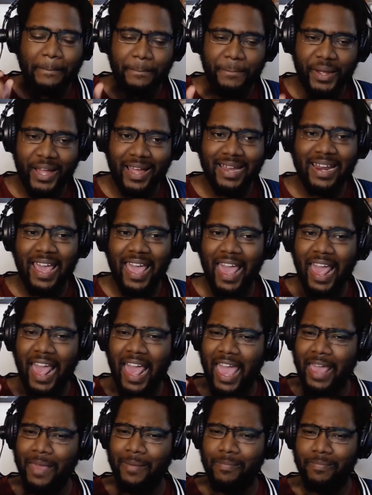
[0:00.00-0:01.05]
But
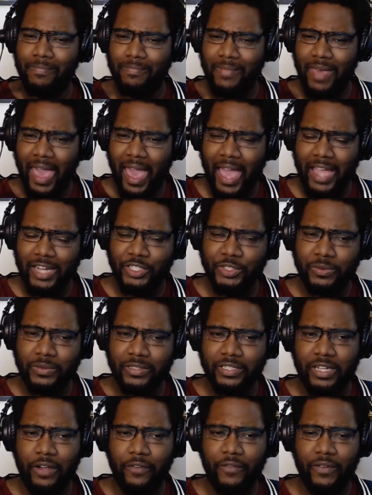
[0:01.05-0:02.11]
an actual
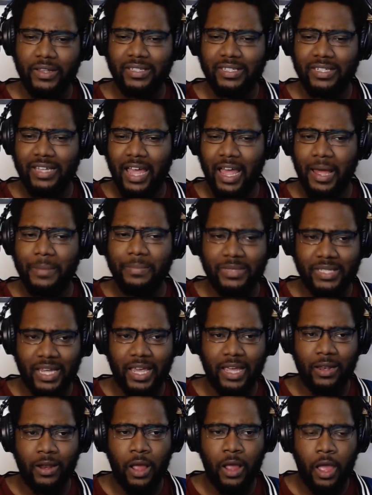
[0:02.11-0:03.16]
difference comes
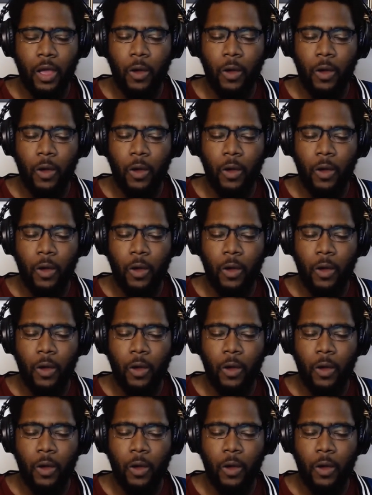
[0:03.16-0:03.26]
in